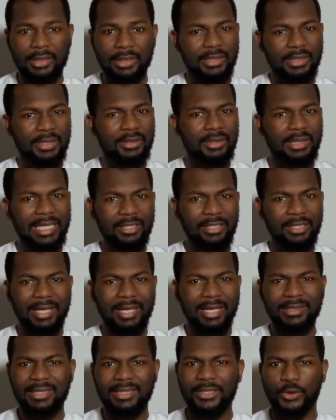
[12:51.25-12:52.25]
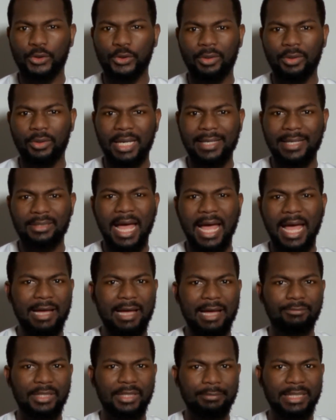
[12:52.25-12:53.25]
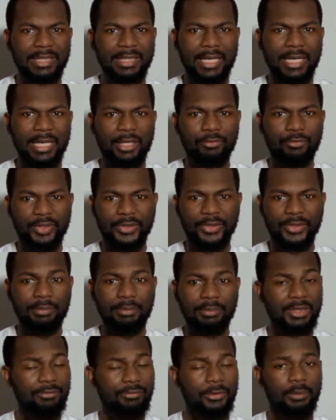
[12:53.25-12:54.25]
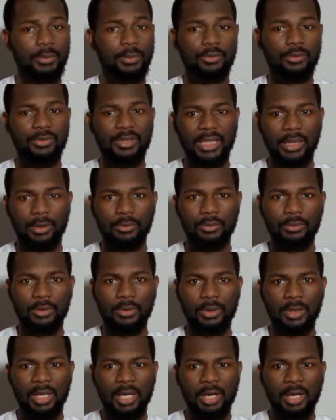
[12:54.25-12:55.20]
Since infants and toddlers have limited receptive verbal skills,